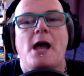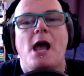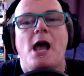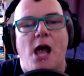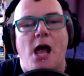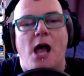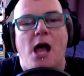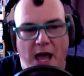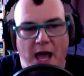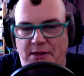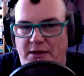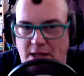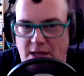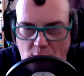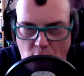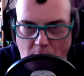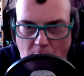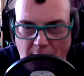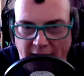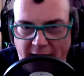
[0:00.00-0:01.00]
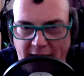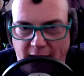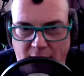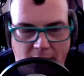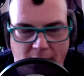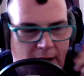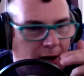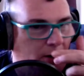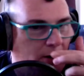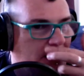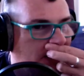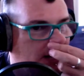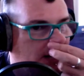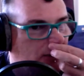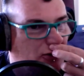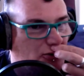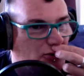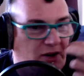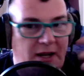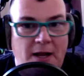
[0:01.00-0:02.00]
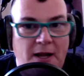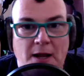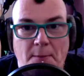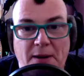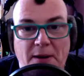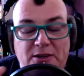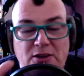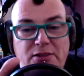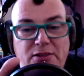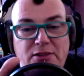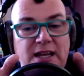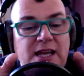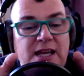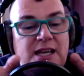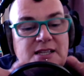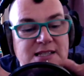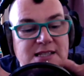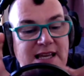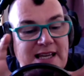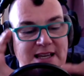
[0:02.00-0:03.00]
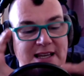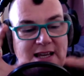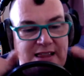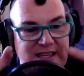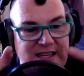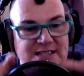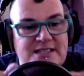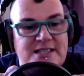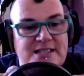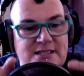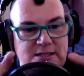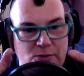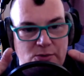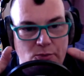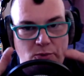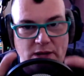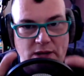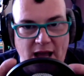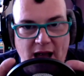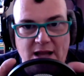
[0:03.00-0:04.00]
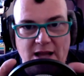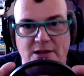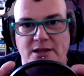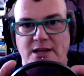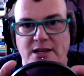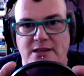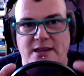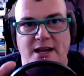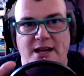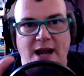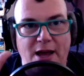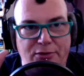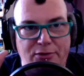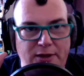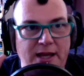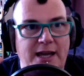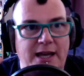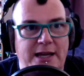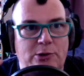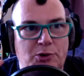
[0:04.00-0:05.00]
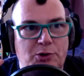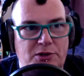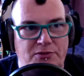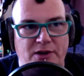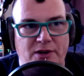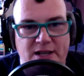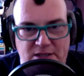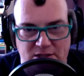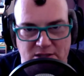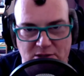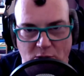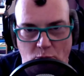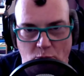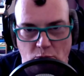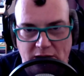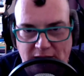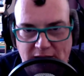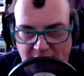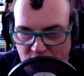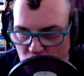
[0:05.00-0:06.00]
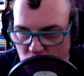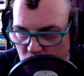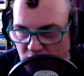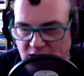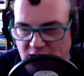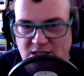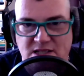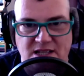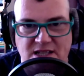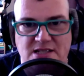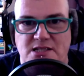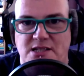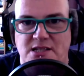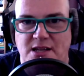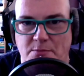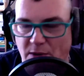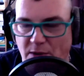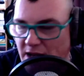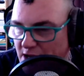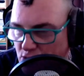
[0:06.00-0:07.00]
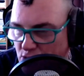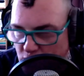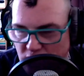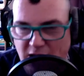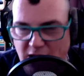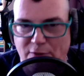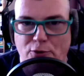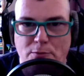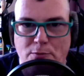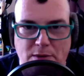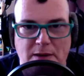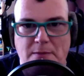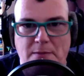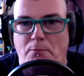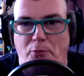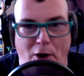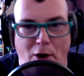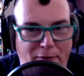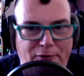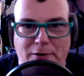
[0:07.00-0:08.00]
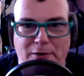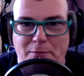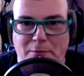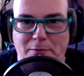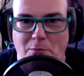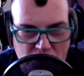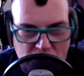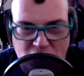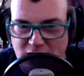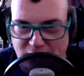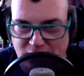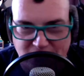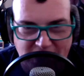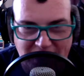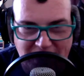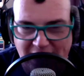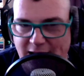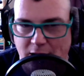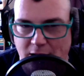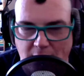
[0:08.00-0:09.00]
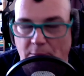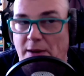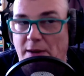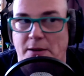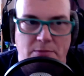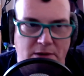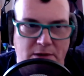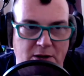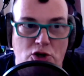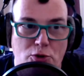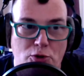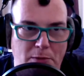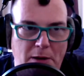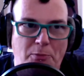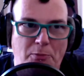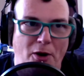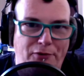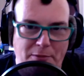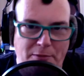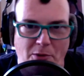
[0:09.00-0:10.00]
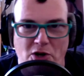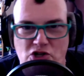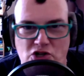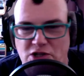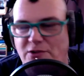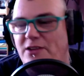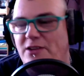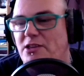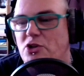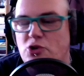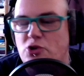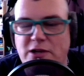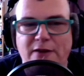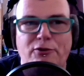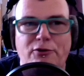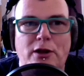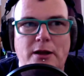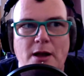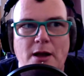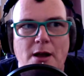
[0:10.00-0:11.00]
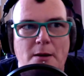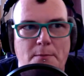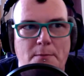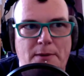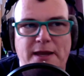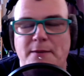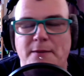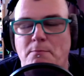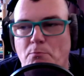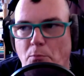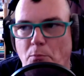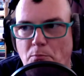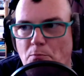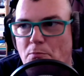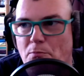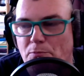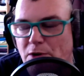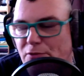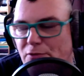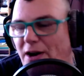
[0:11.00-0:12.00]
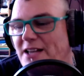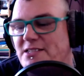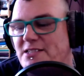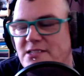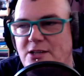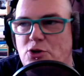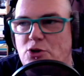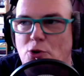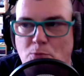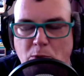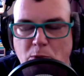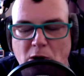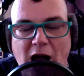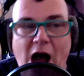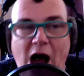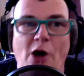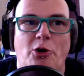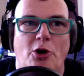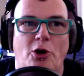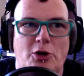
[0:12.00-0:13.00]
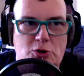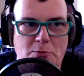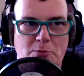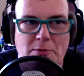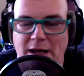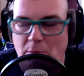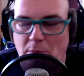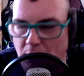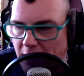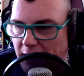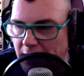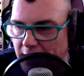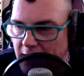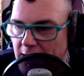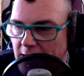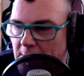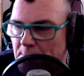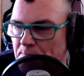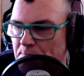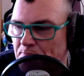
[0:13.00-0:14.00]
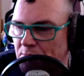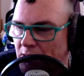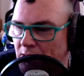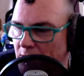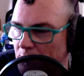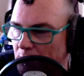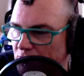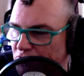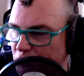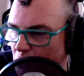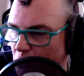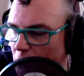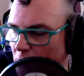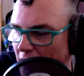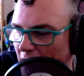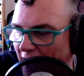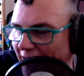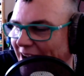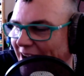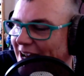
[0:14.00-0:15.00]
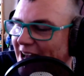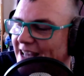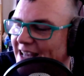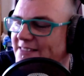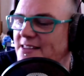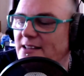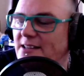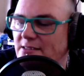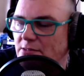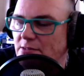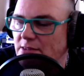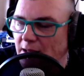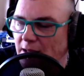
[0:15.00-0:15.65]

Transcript: and then they go buy an Audi A3. But the thing is, like, this is the reality that I think Halo devices are real and should exist, but they should never be profit margin device. Like, I mean, they should yeah. be profit margin device. They should never be devices that you count on to money. So I like that that